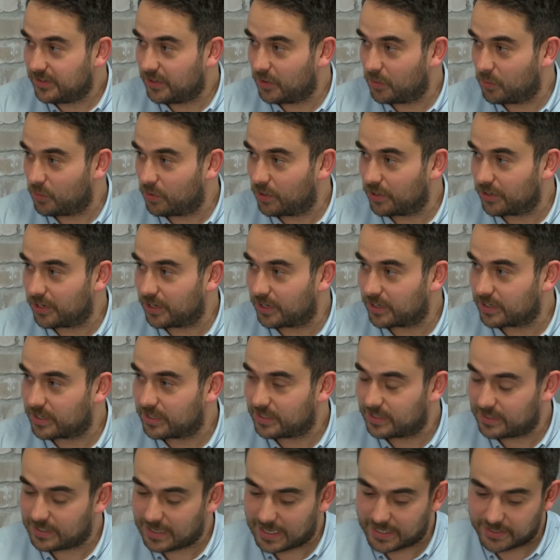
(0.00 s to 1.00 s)
Neil
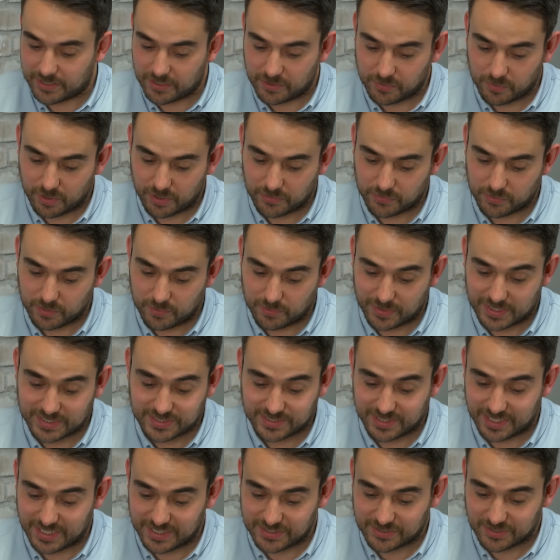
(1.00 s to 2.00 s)
Warnock had at Rotherham
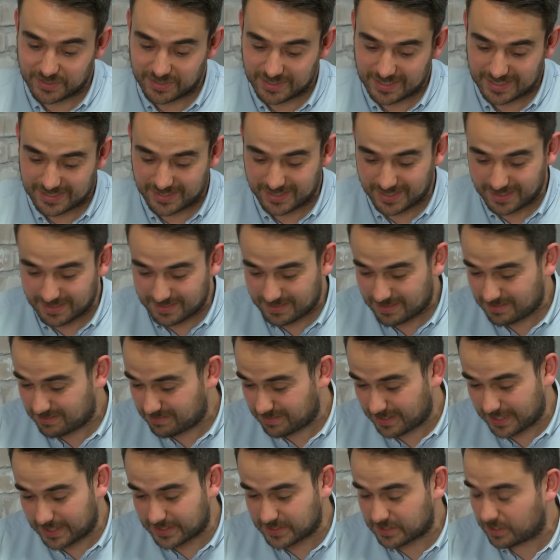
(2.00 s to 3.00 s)
last season. And I think,
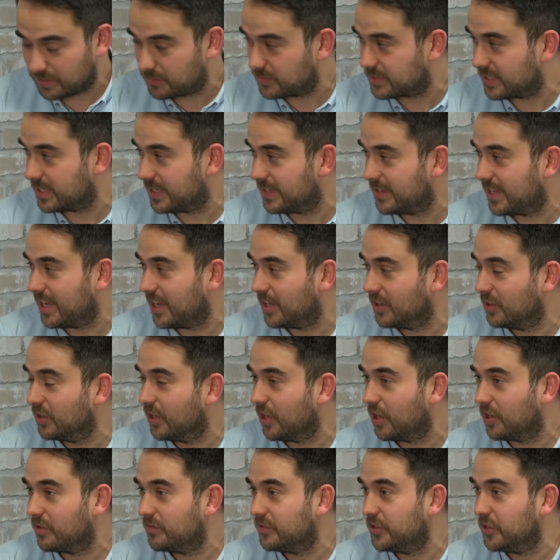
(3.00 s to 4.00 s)
yeah, Tom said it there, a
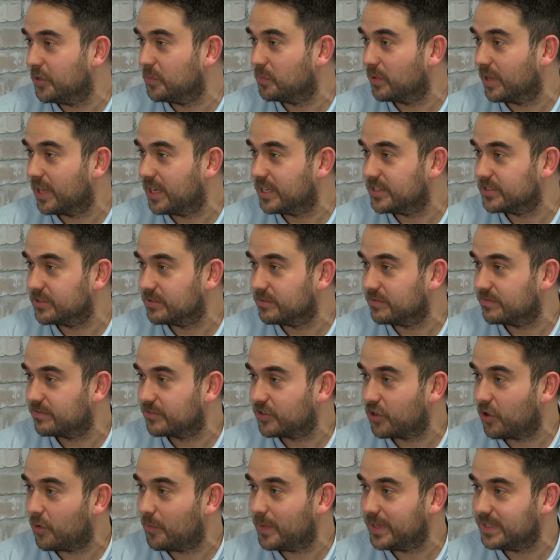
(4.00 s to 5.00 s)
lot of new players
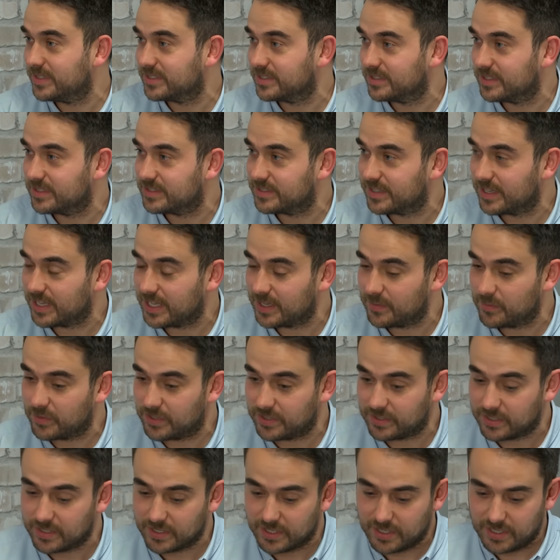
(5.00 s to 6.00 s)
have come into the team,
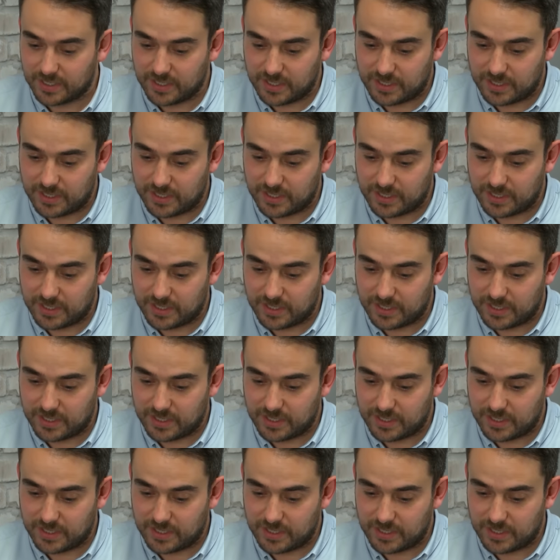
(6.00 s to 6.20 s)
and